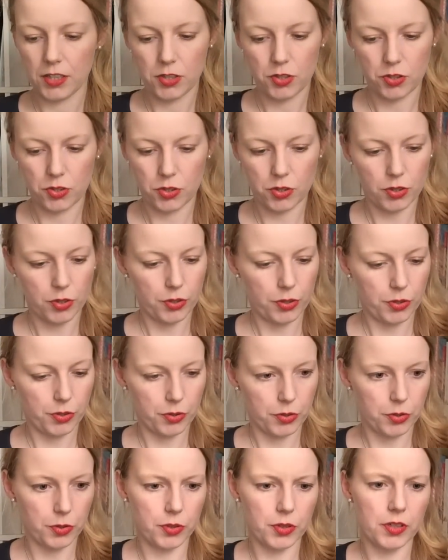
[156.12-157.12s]

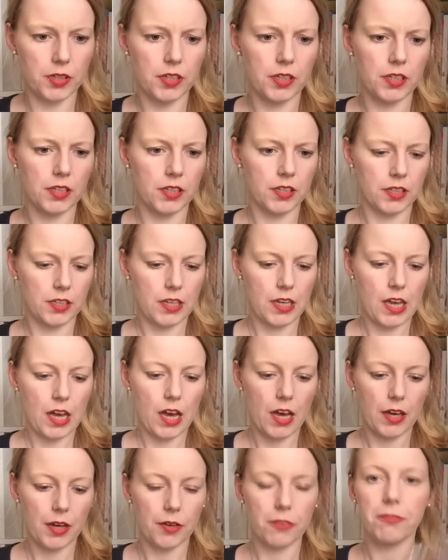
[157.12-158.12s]
So
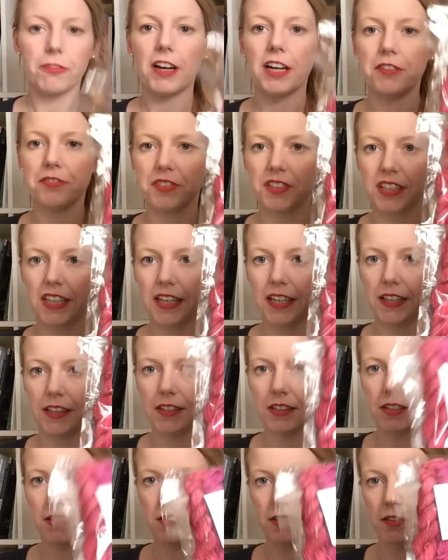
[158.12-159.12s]

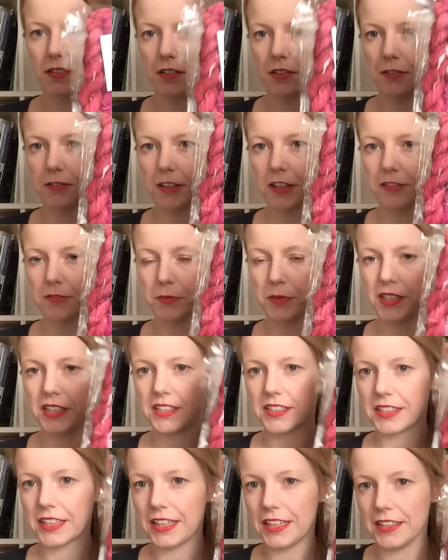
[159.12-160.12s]
5 mini
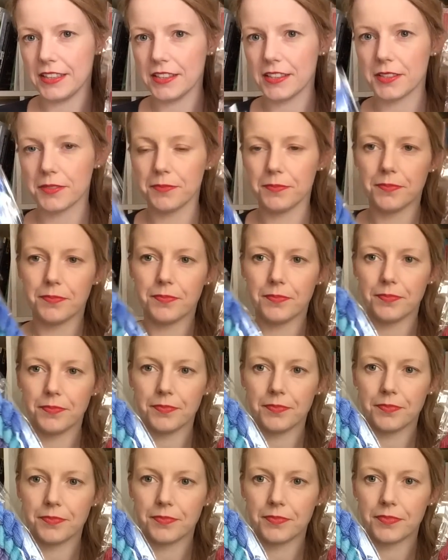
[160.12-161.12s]
skeins
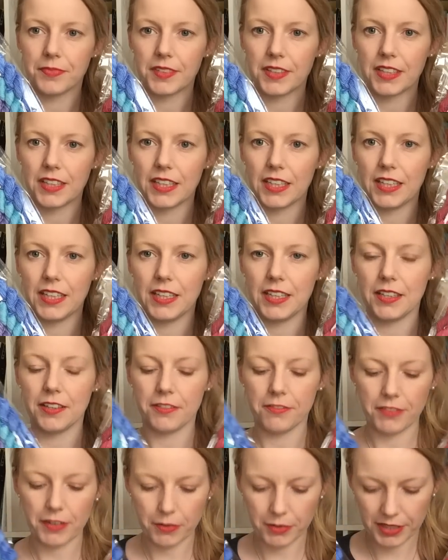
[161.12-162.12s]
in a
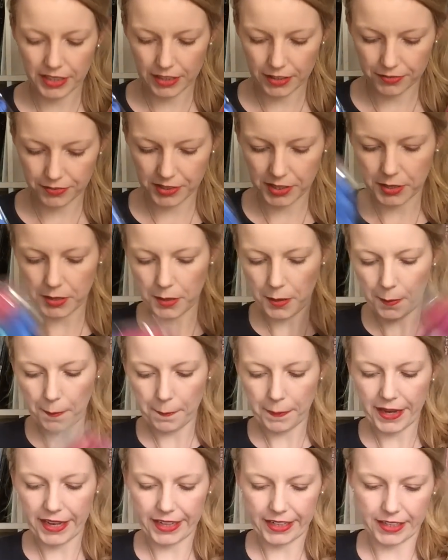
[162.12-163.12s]
very lovely
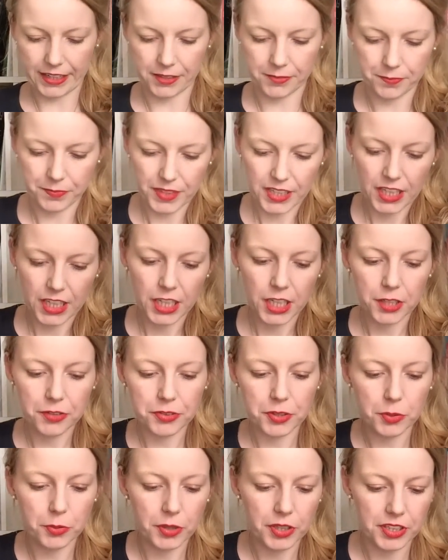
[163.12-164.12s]
pack. If
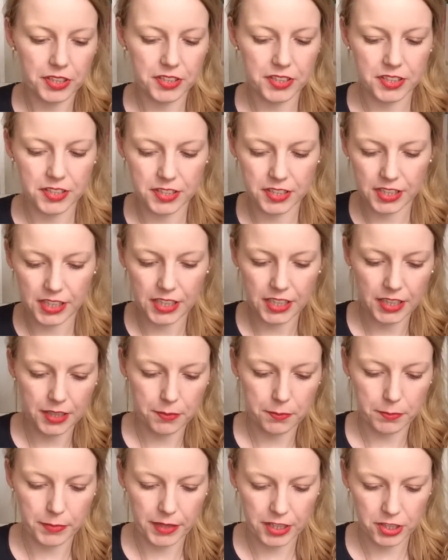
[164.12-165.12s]
you want to see
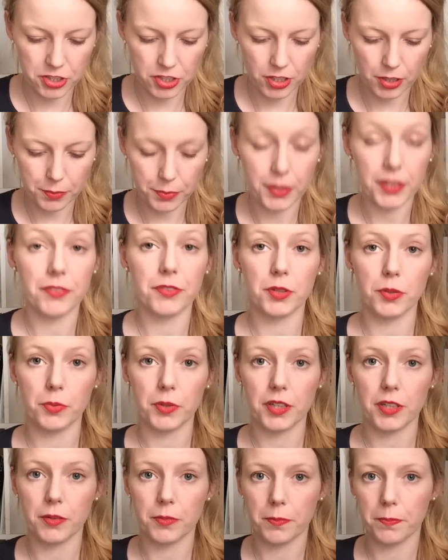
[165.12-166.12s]
my shop, if you
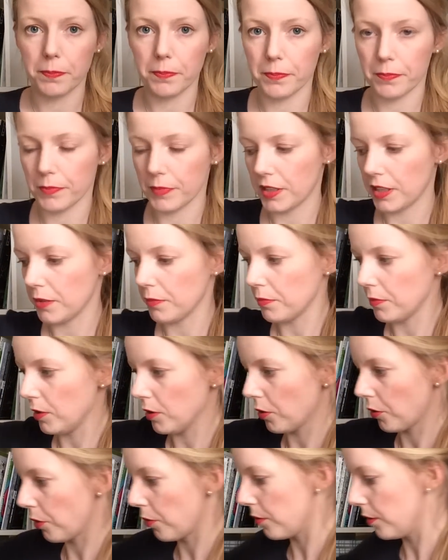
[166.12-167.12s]
want to
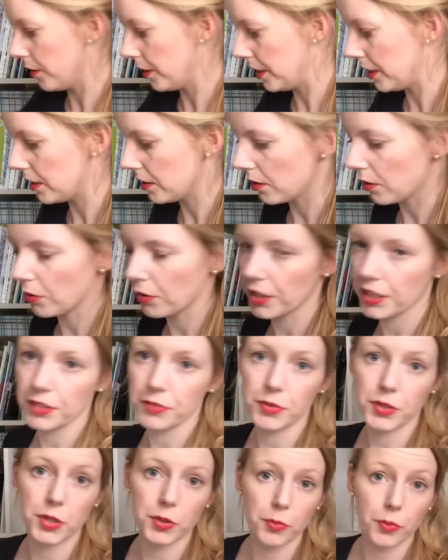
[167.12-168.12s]
look through it, or
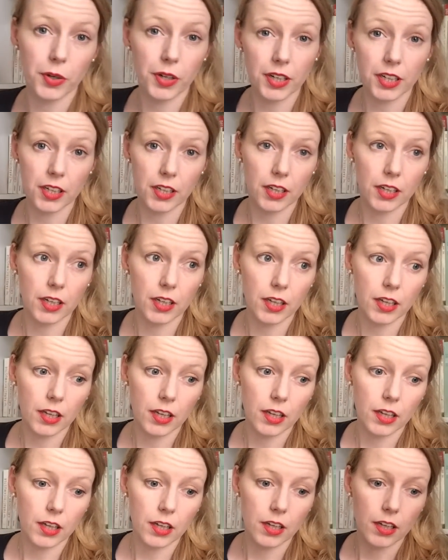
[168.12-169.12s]
if you want to
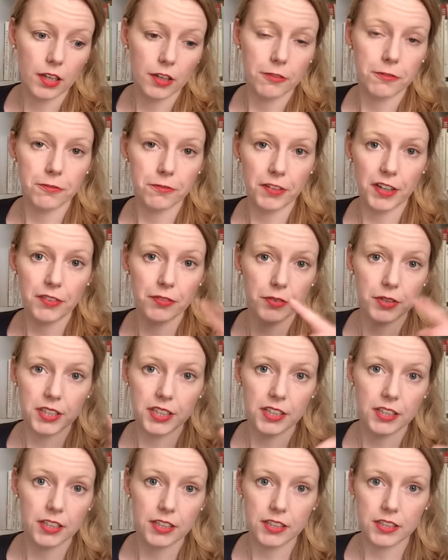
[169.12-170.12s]
favorite
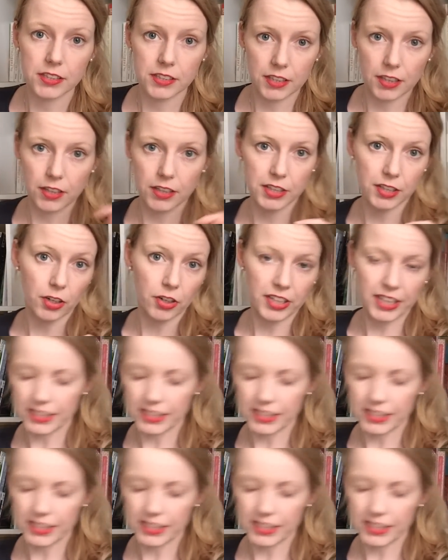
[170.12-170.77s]
it on